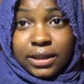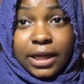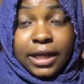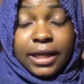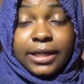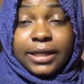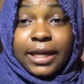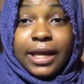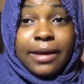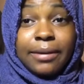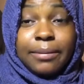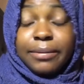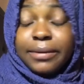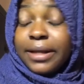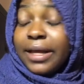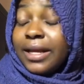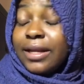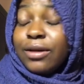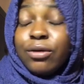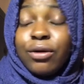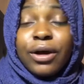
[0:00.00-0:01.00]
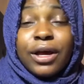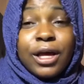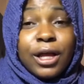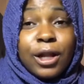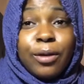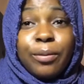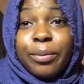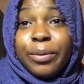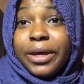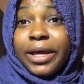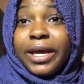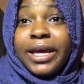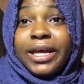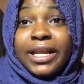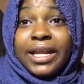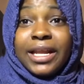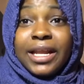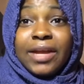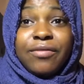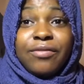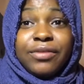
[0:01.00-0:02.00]
Like they don't help
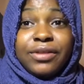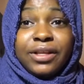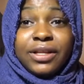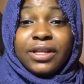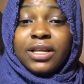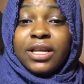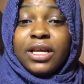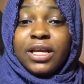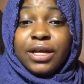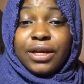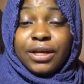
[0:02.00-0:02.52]
kids and everything.